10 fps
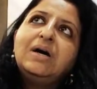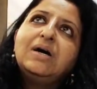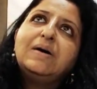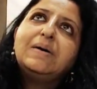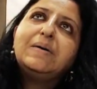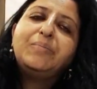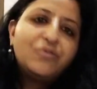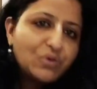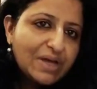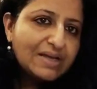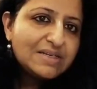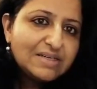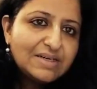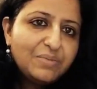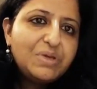Uh, before that,
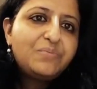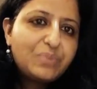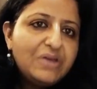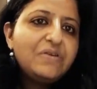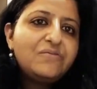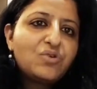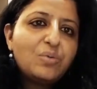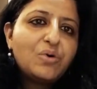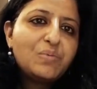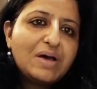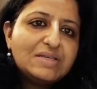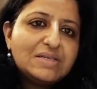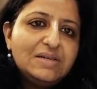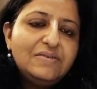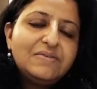uh, a brief intro about
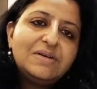myself.